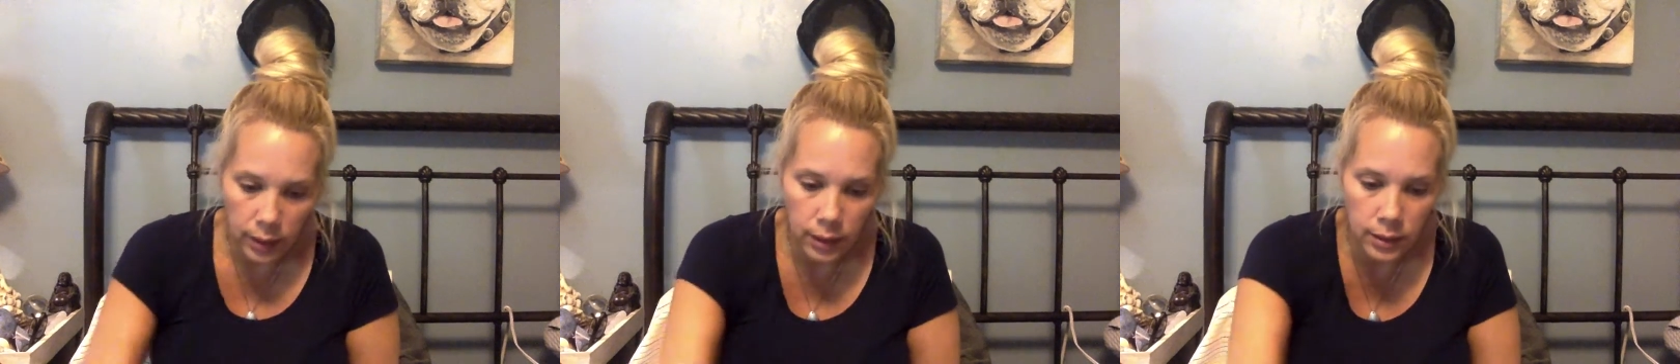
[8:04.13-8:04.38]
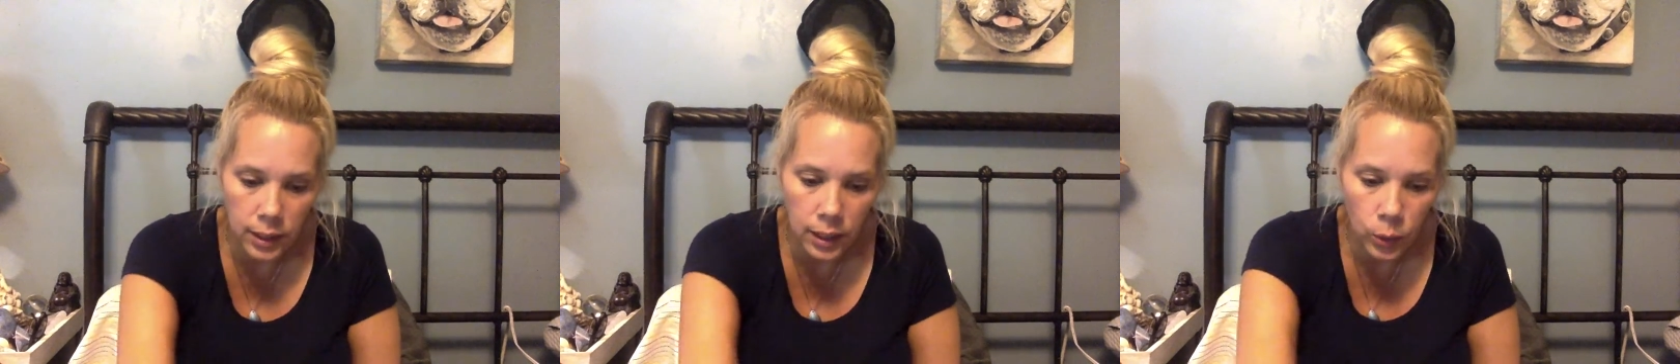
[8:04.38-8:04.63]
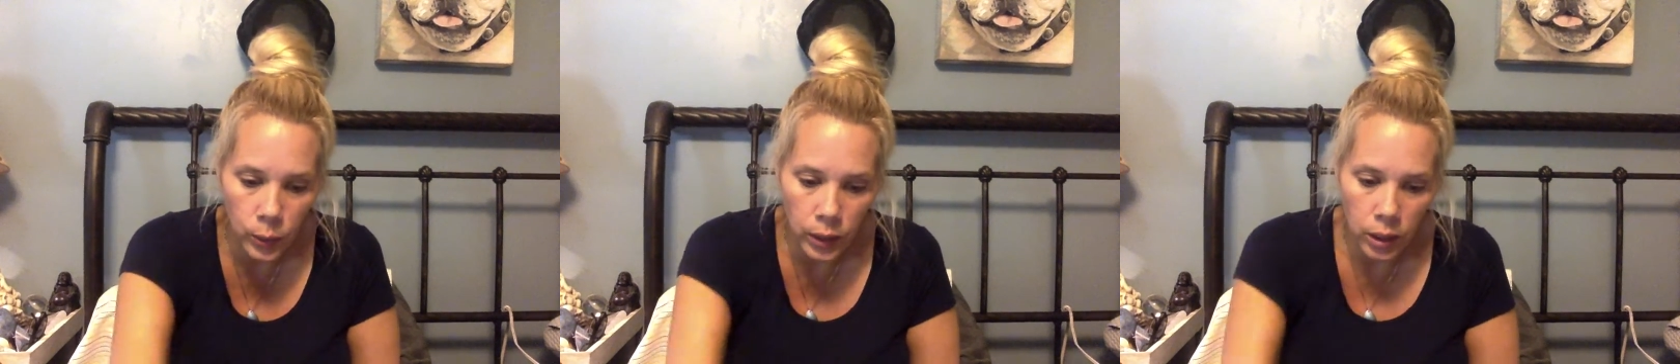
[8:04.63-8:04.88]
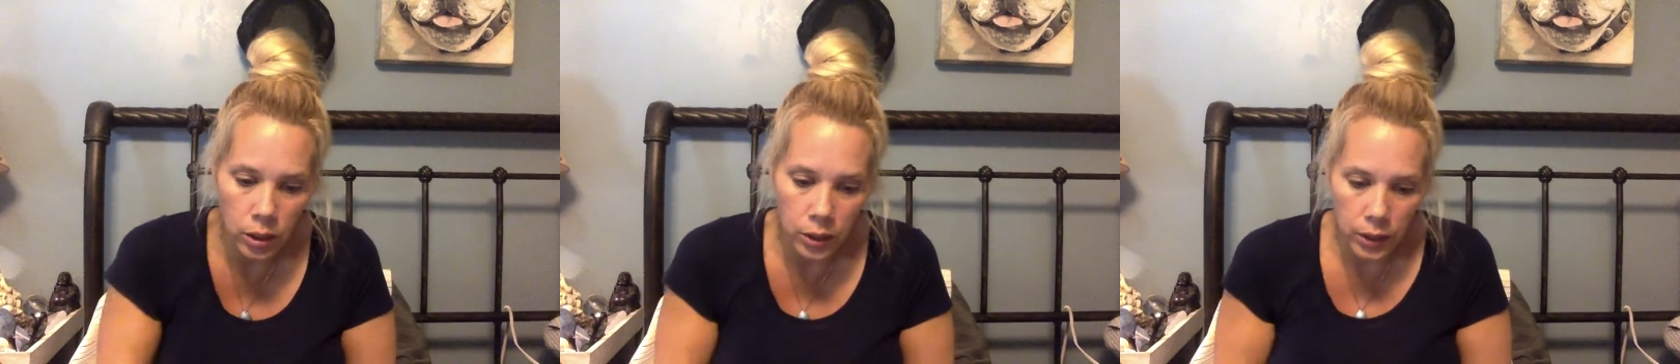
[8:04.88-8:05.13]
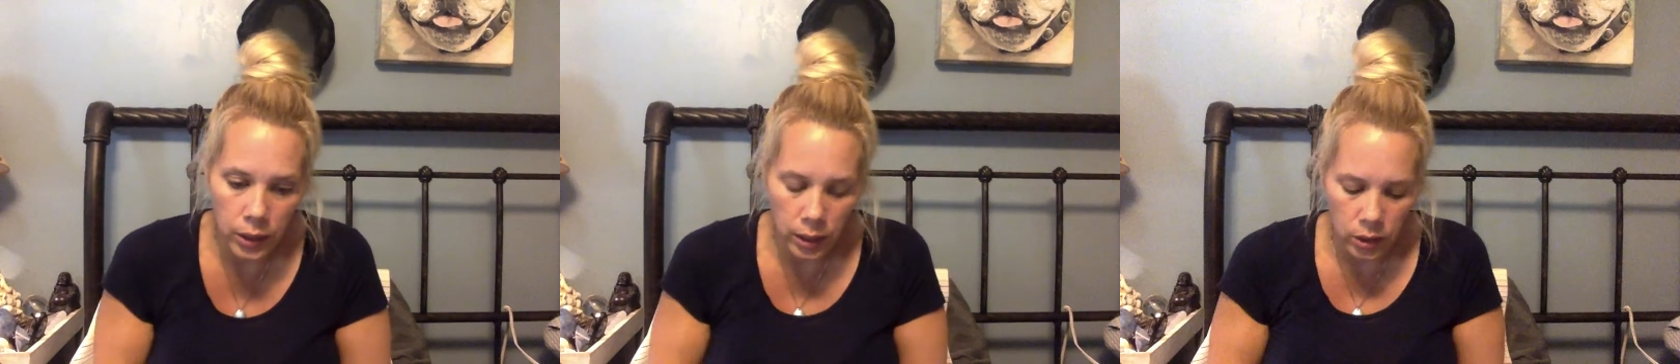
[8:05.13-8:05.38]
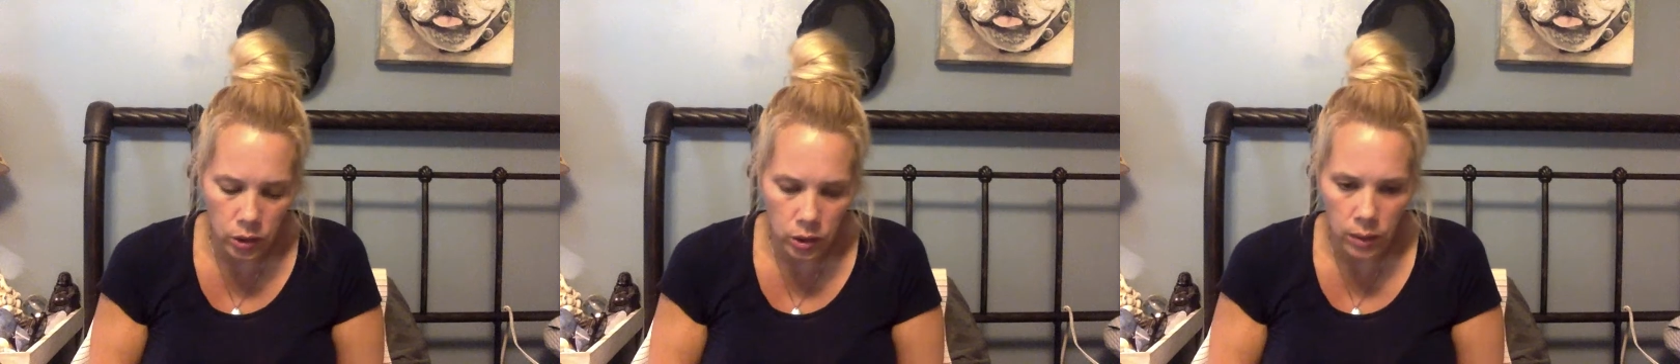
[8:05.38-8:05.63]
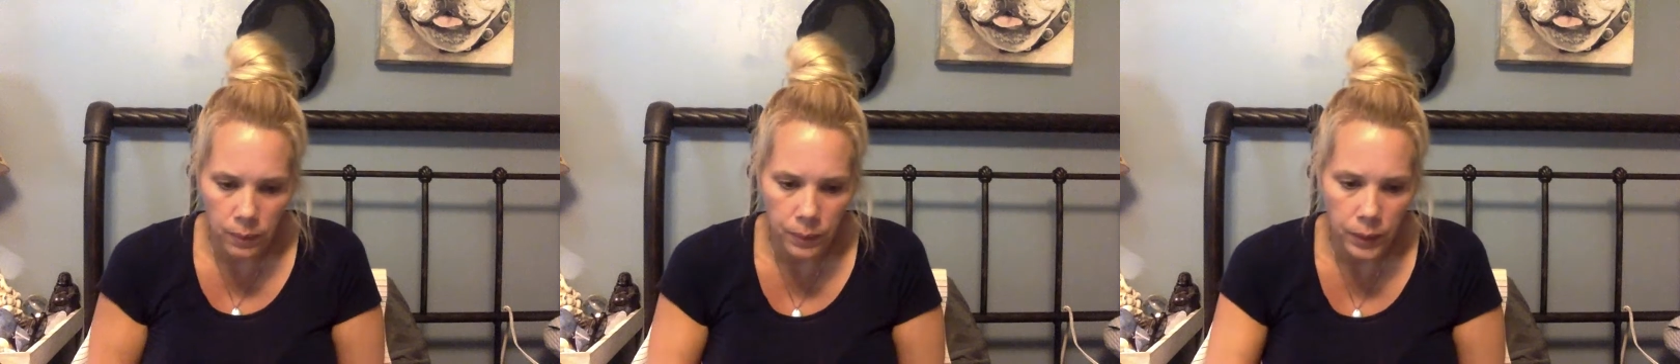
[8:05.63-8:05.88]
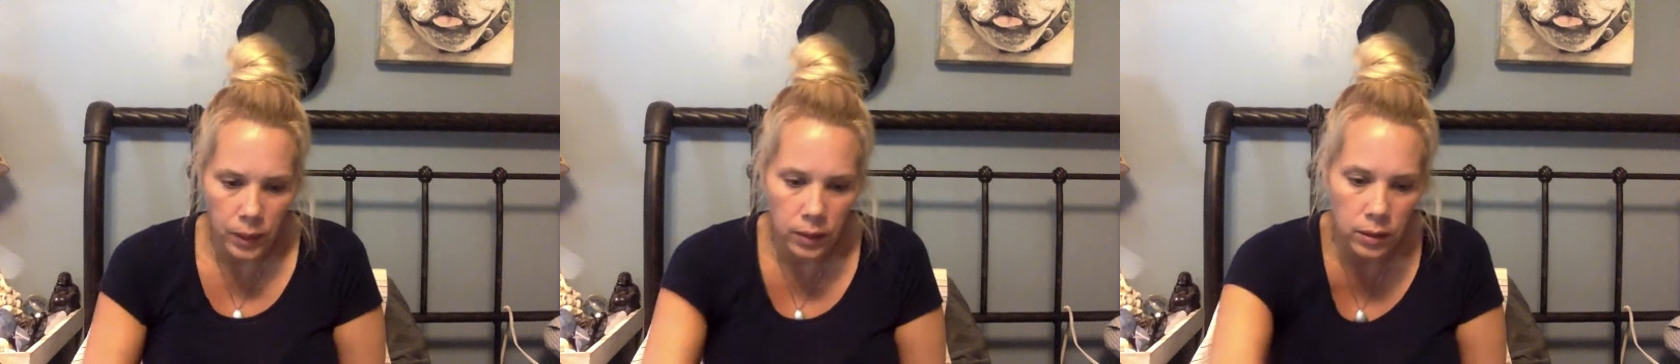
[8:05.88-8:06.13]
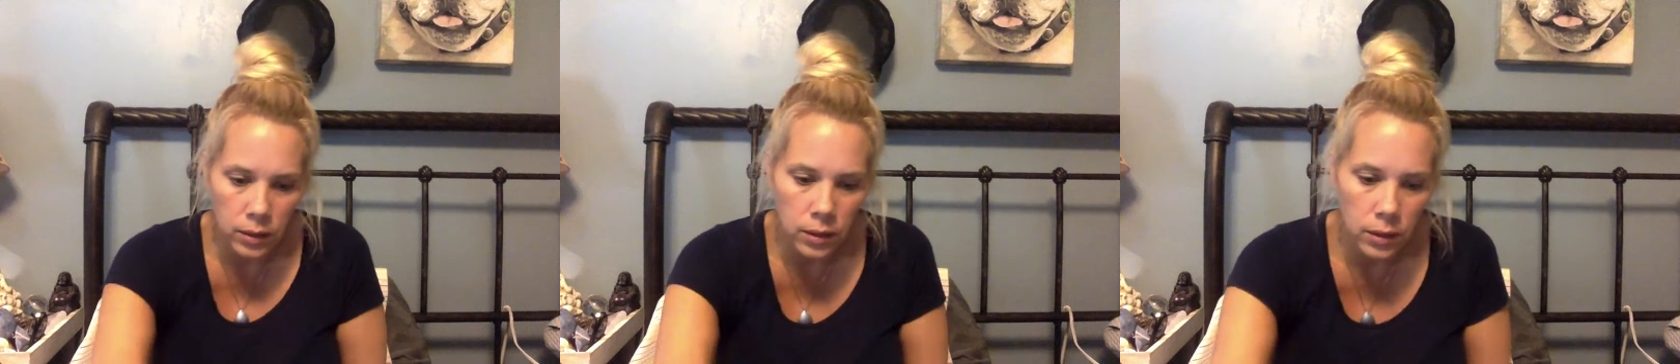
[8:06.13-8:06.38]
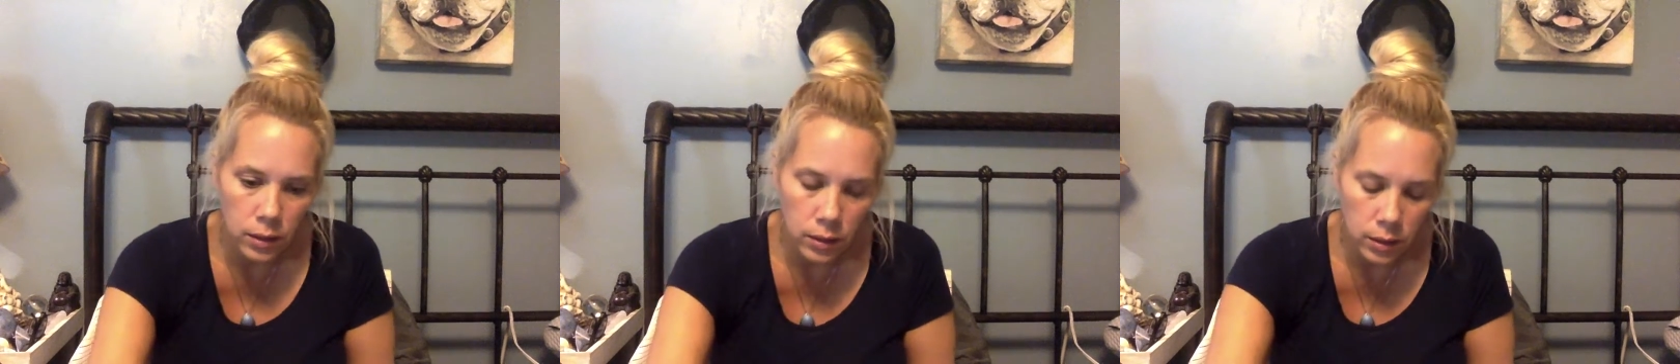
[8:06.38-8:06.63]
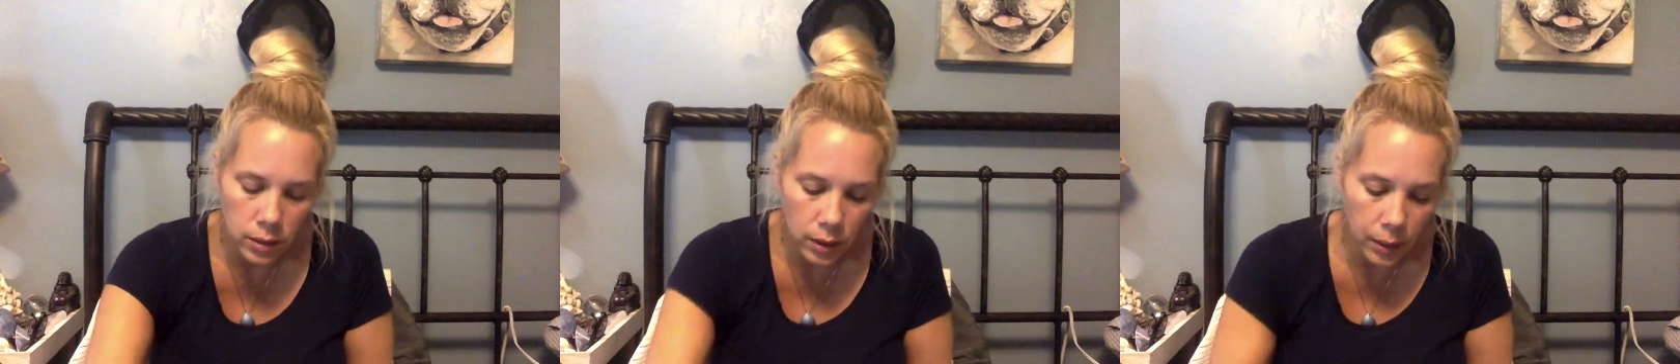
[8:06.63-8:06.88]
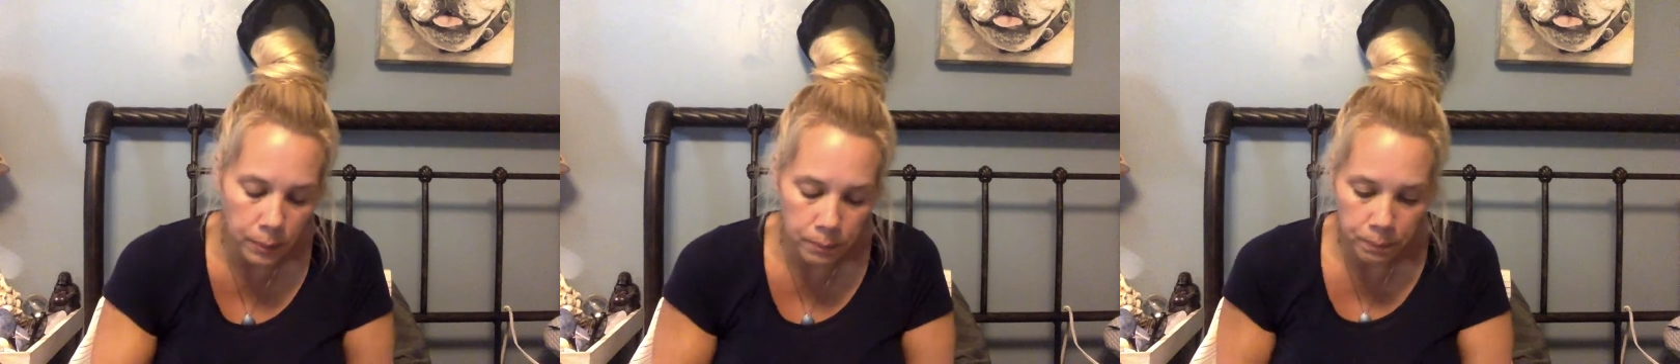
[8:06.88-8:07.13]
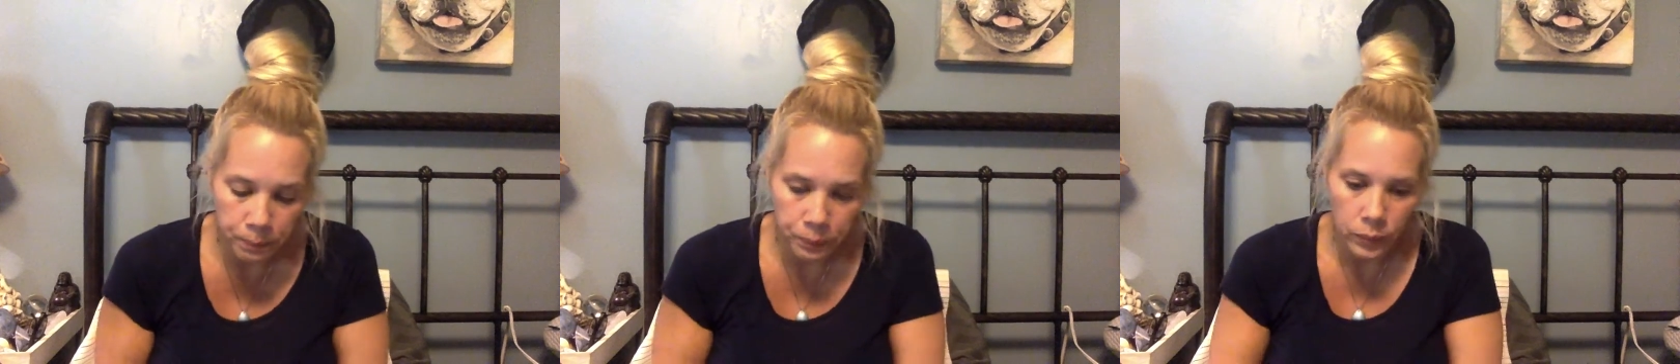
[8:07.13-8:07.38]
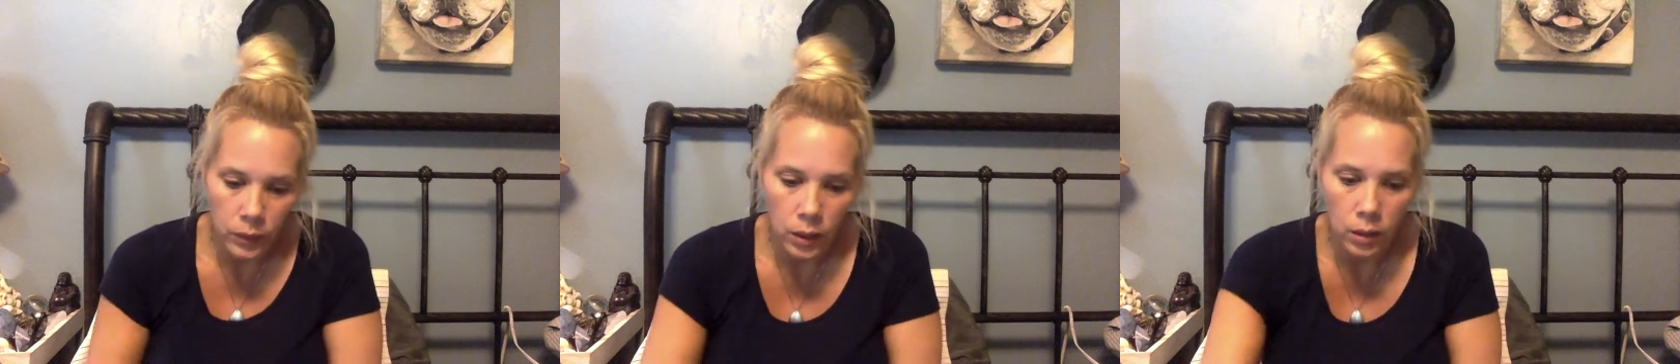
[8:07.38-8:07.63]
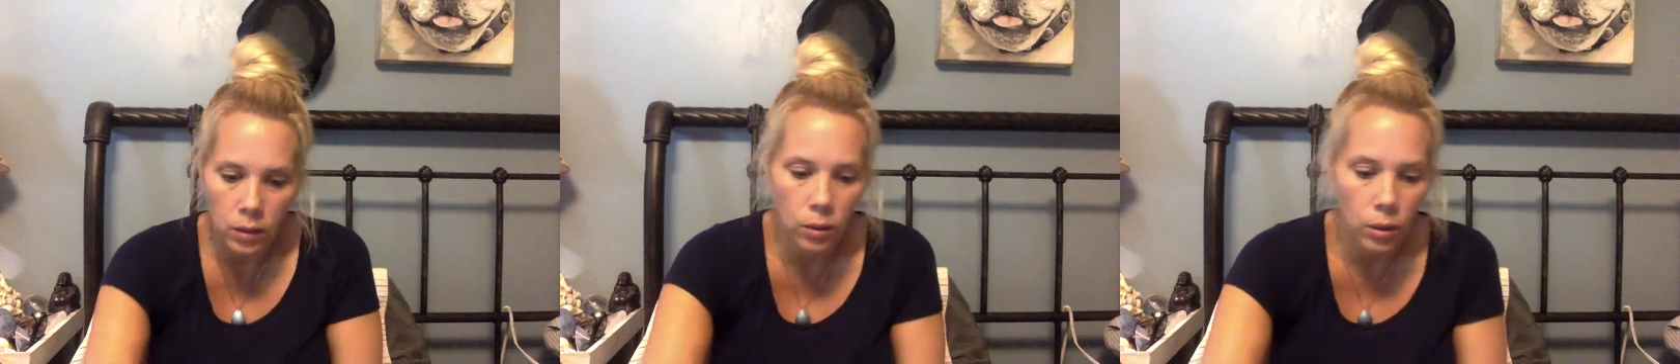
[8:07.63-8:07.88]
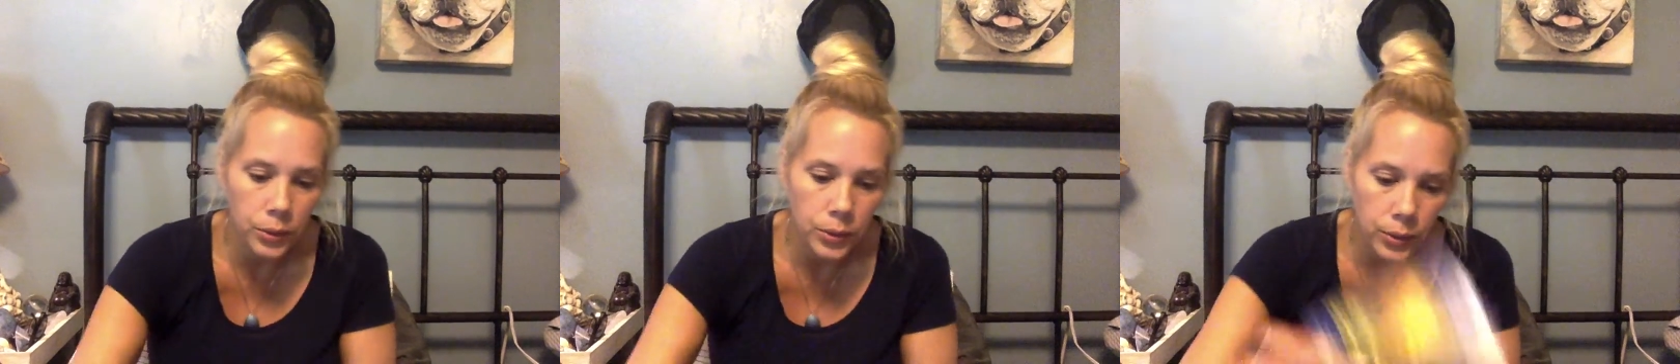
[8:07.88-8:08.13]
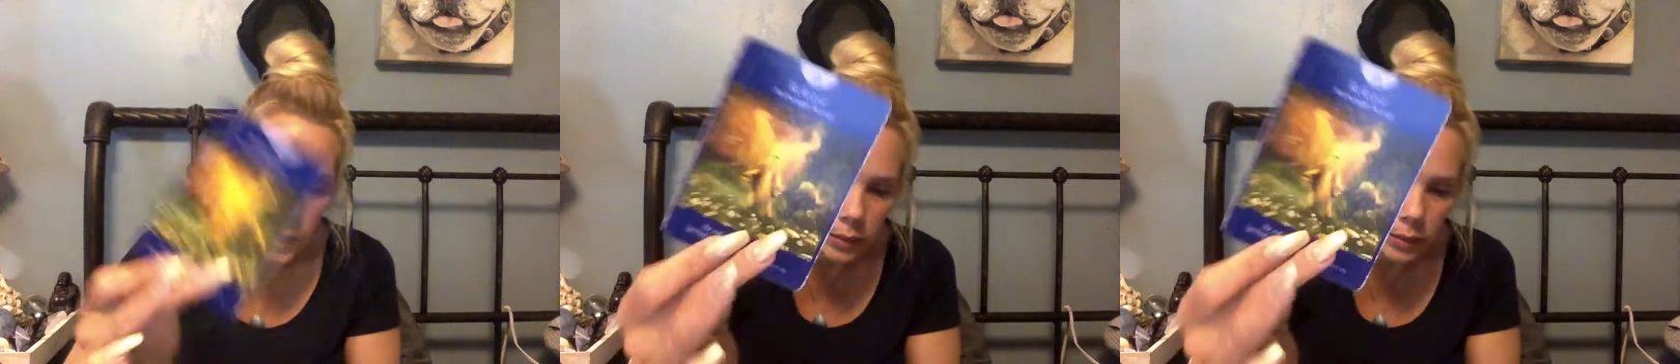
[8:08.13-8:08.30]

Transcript: And there's that Queen of Earth energy in this, and um, you also need